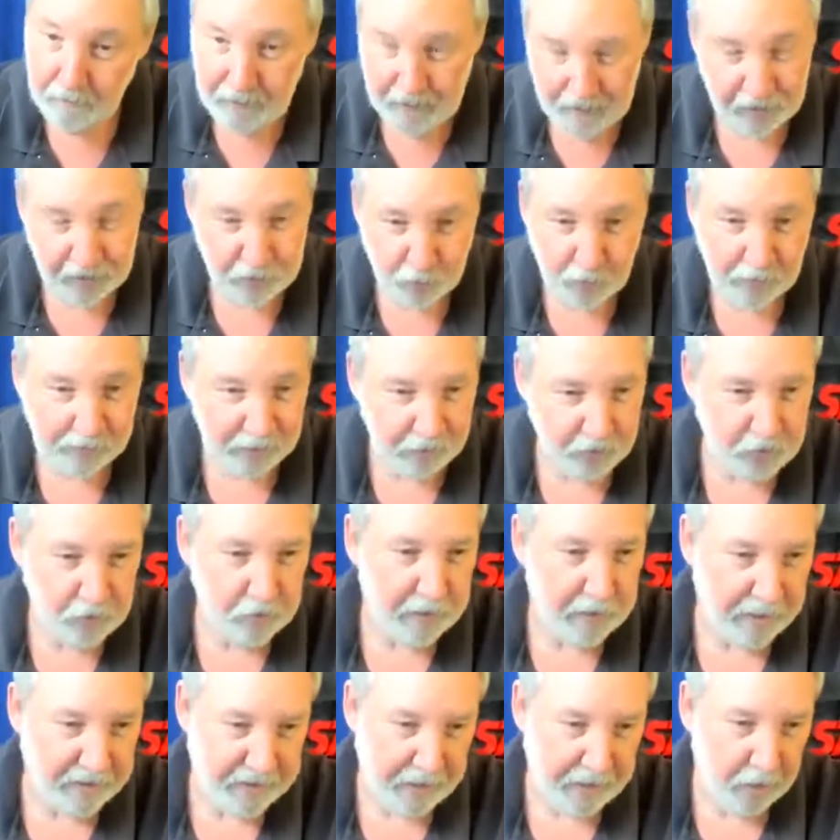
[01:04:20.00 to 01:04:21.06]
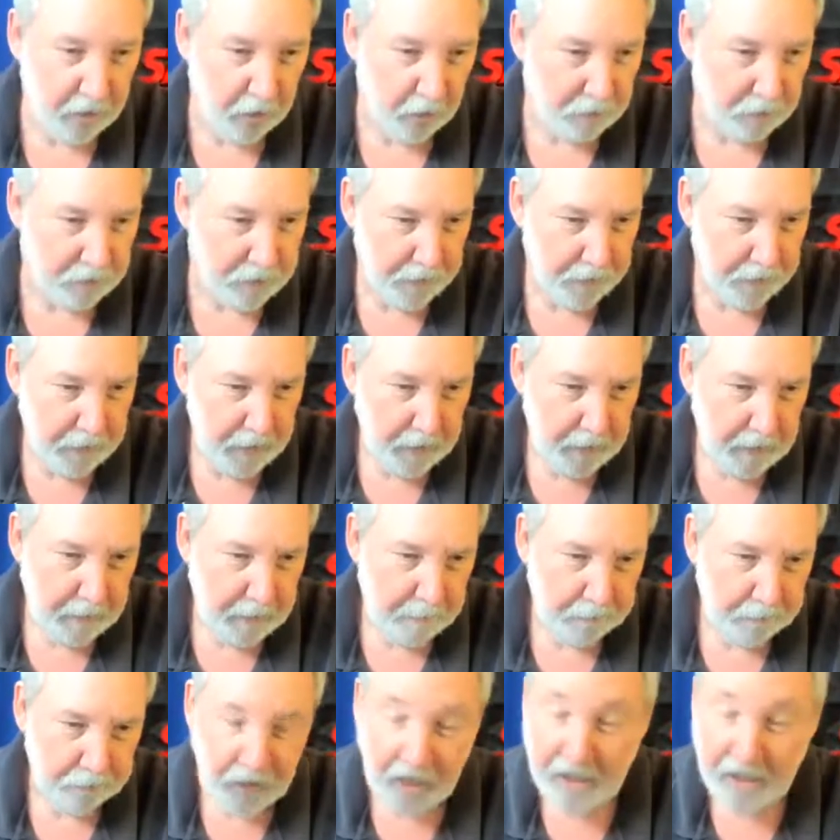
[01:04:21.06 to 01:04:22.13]
as well as you guys, I hope.
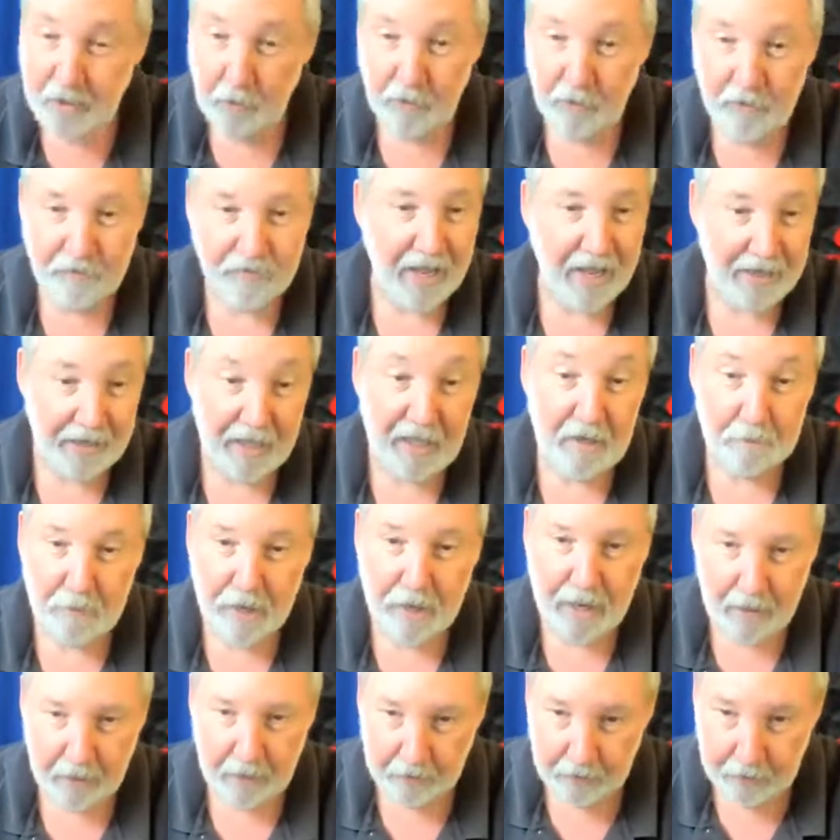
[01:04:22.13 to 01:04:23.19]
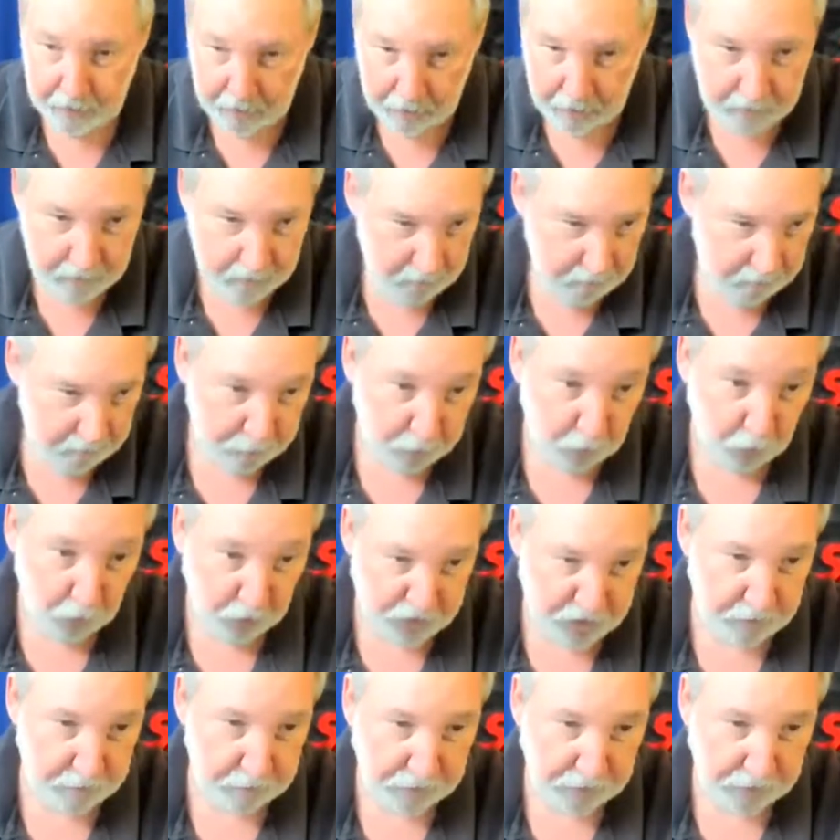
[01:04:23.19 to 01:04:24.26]
And then we've got inbound
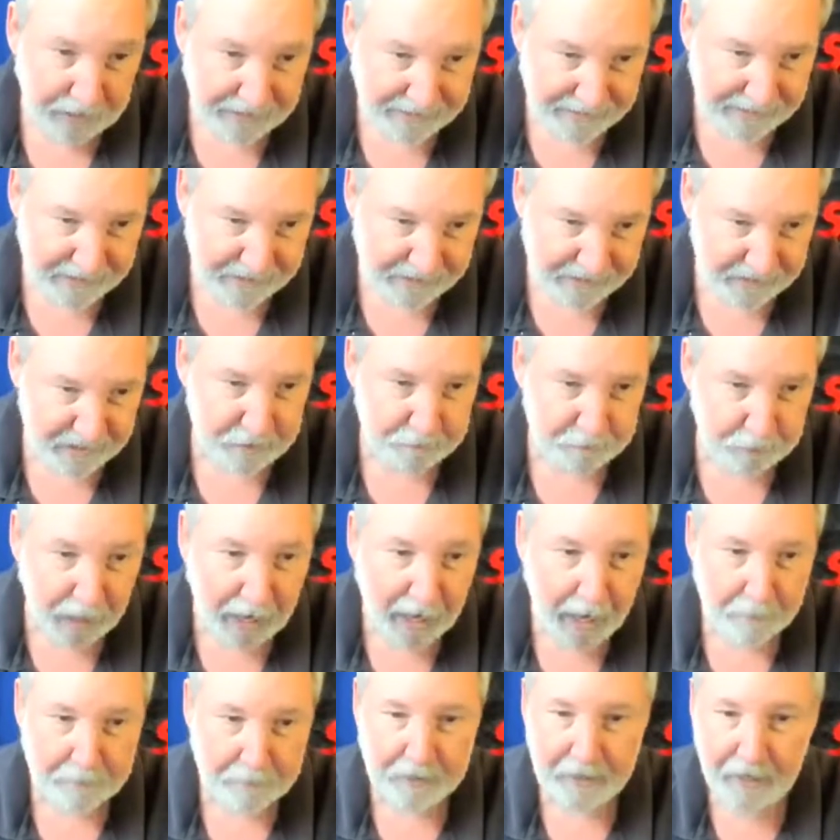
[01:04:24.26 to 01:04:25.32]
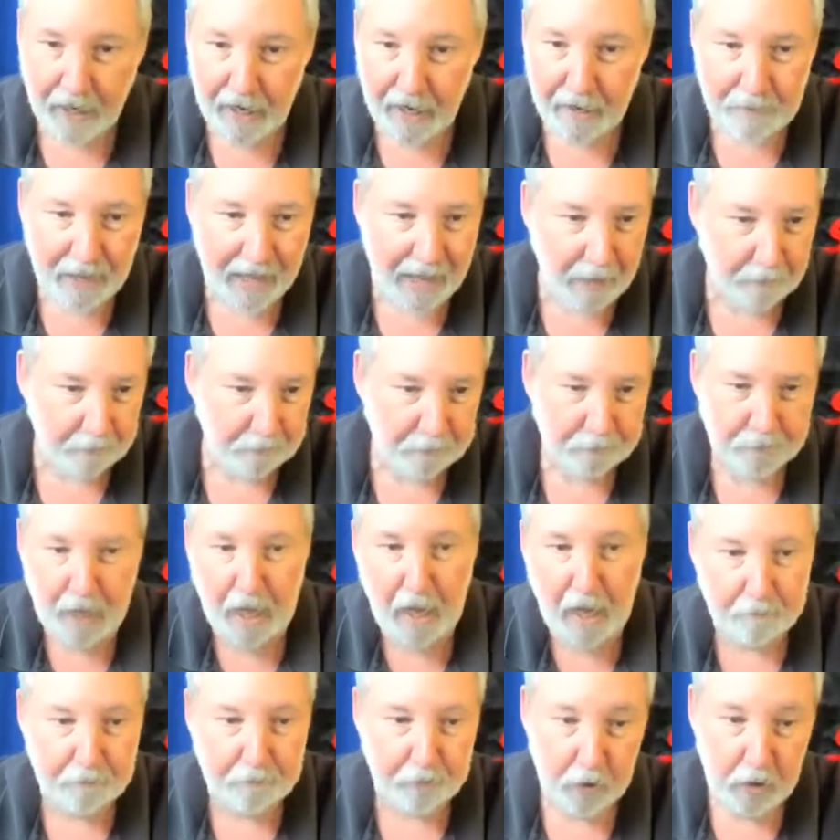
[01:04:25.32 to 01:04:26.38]
ports and processes, POP and IMAP,
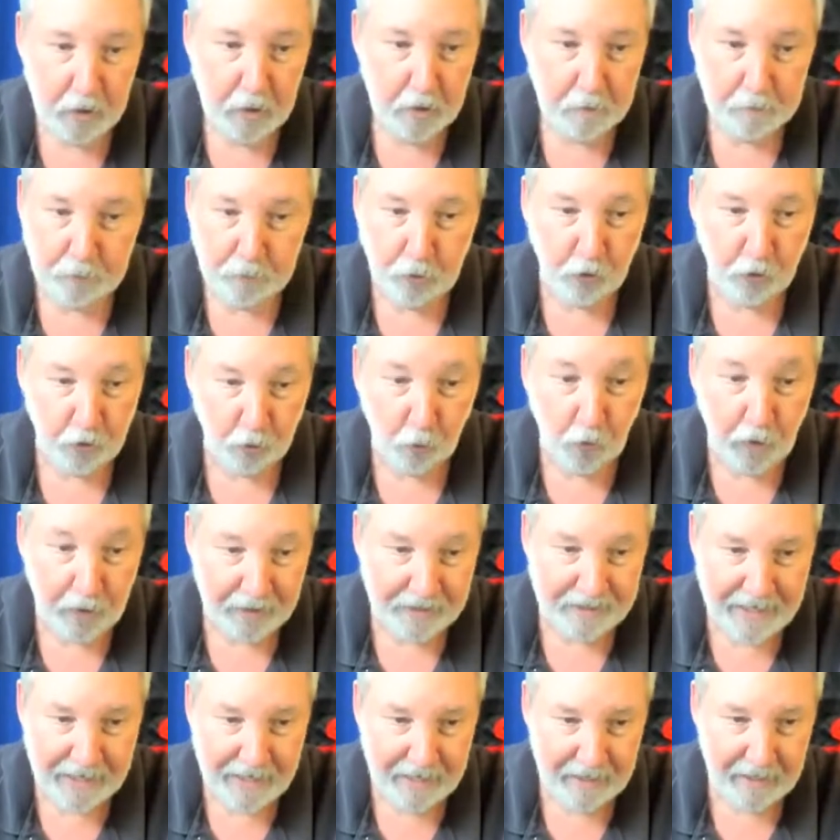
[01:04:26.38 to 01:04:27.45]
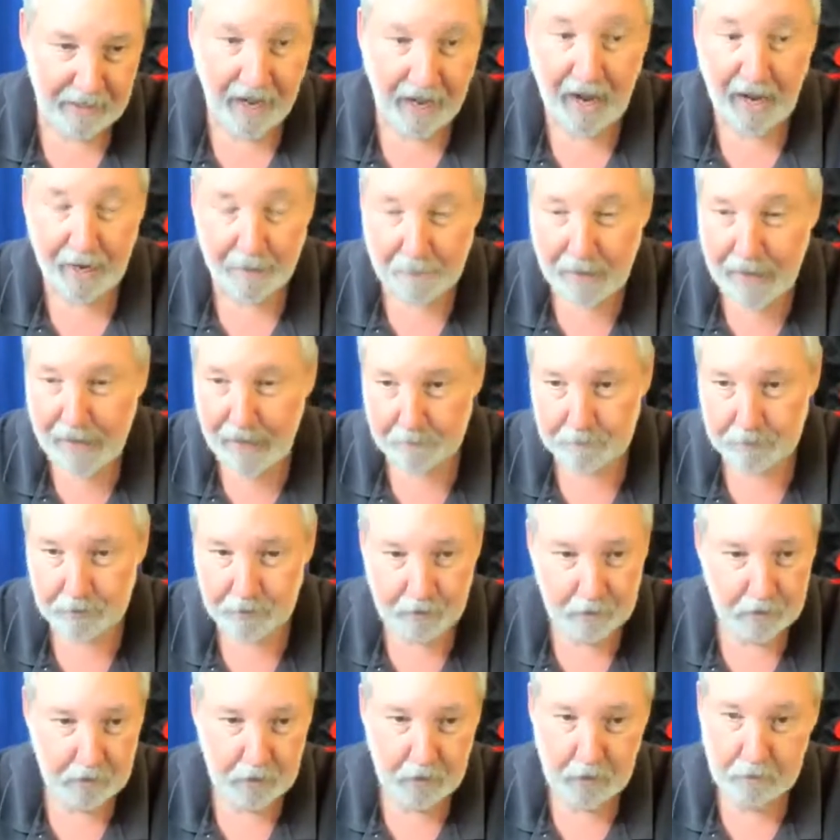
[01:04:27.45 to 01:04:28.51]
POP port 110, IMAP,
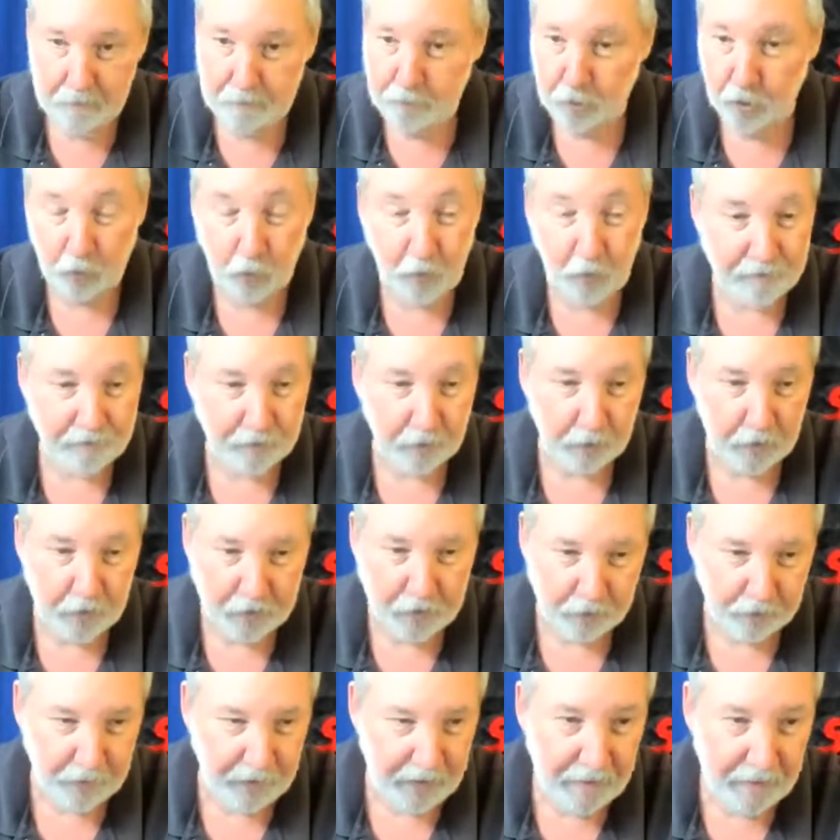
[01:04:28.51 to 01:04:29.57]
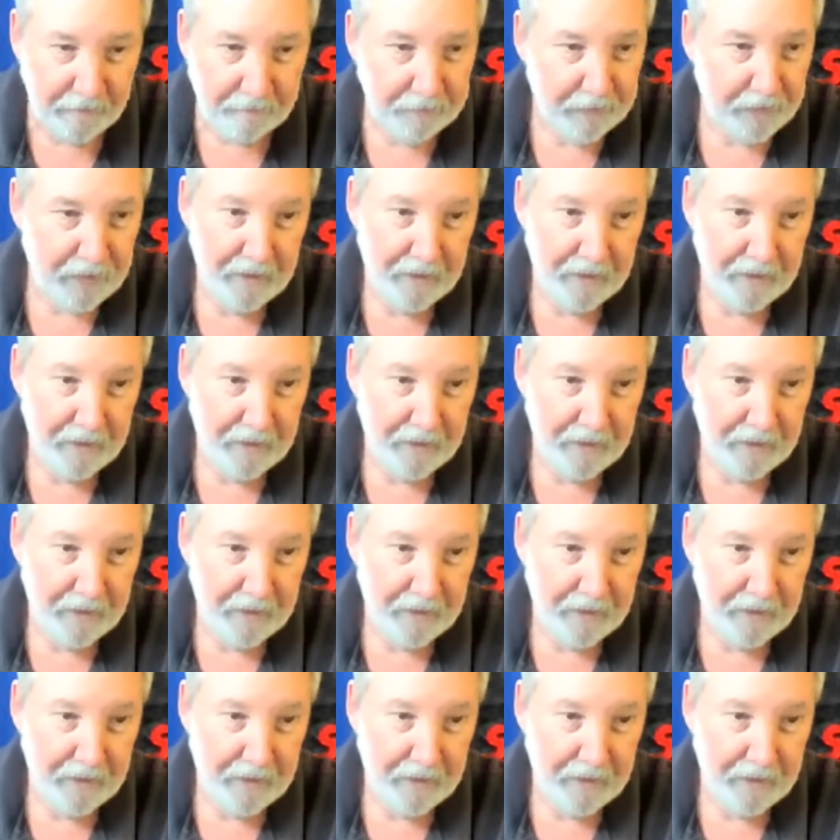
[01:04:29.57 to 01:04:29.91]
port 143.